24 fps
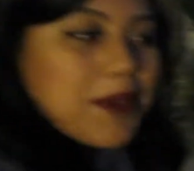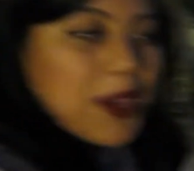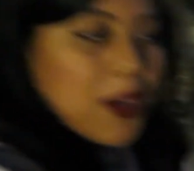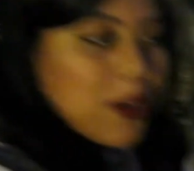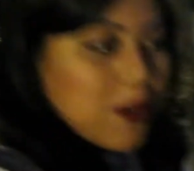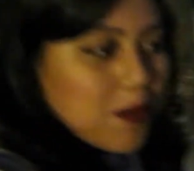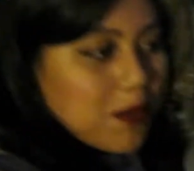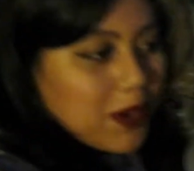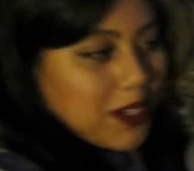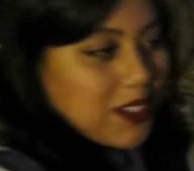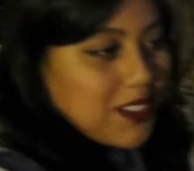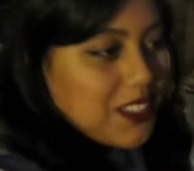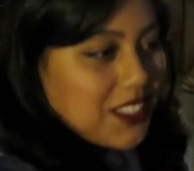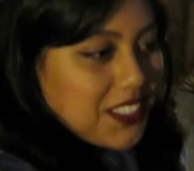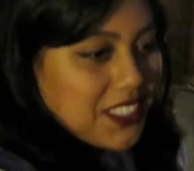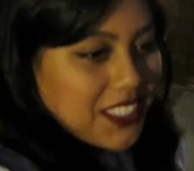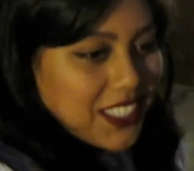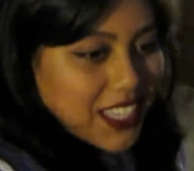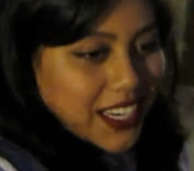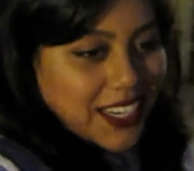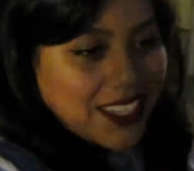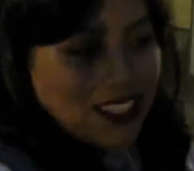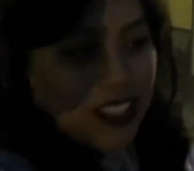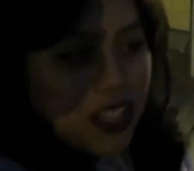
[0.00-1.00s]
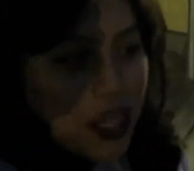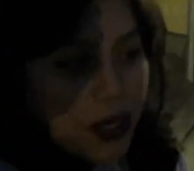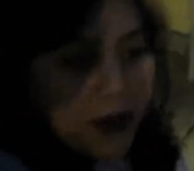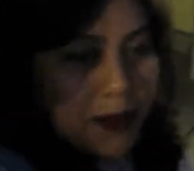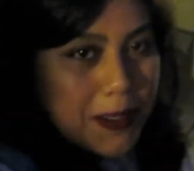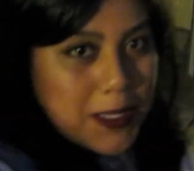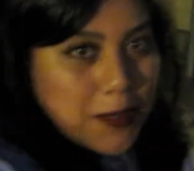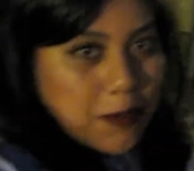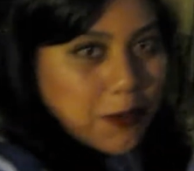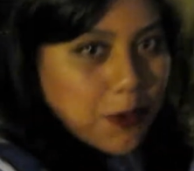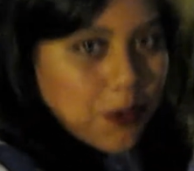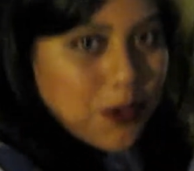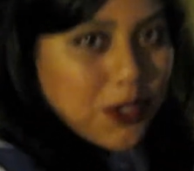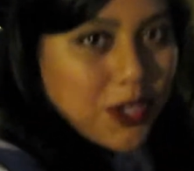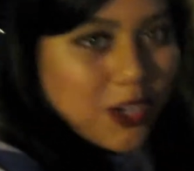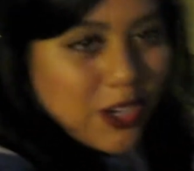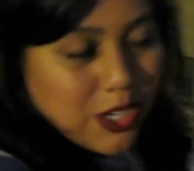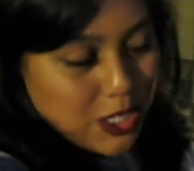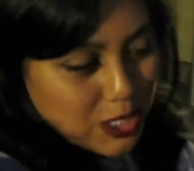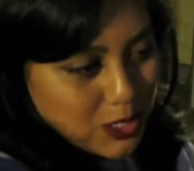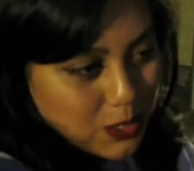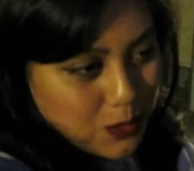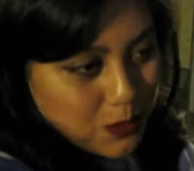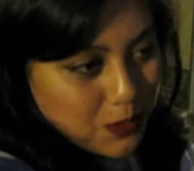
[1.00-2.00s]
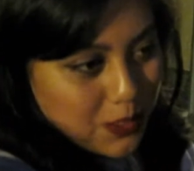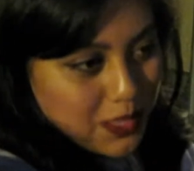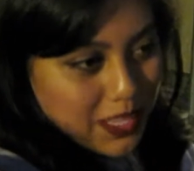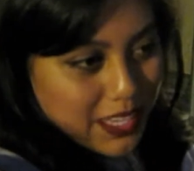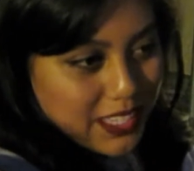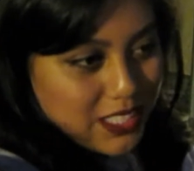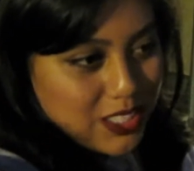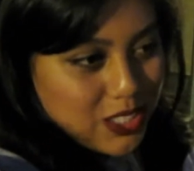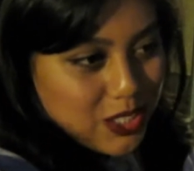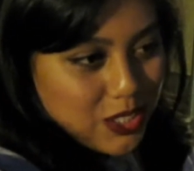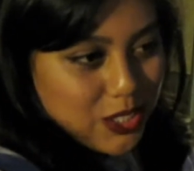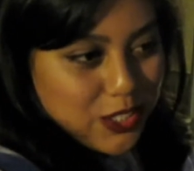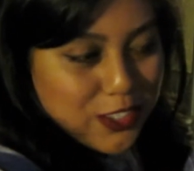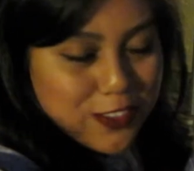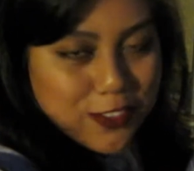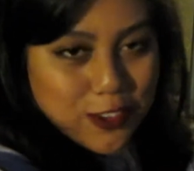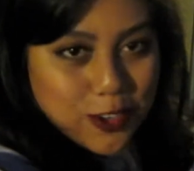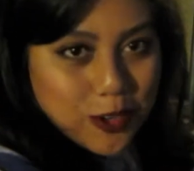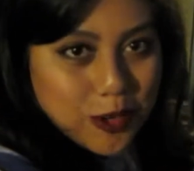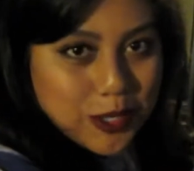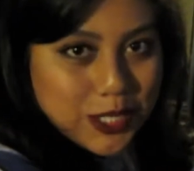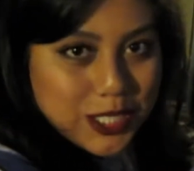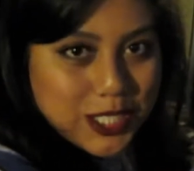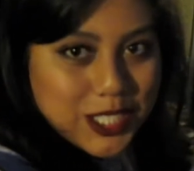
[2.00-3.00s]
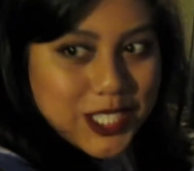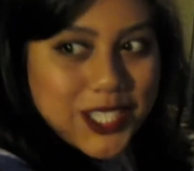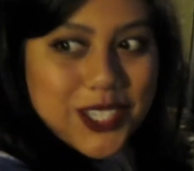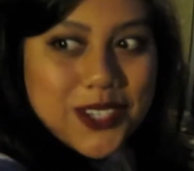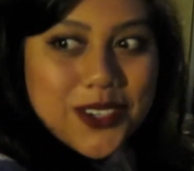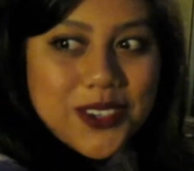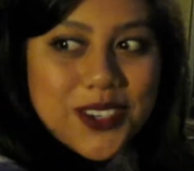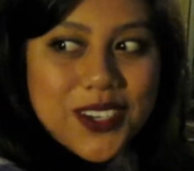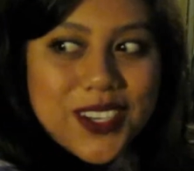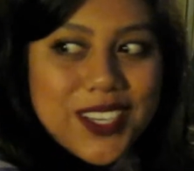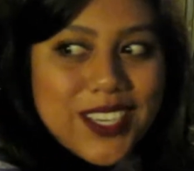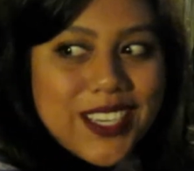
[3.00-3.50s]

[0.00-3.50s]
Michael Myers is like top's #1 costume we like to look forward to,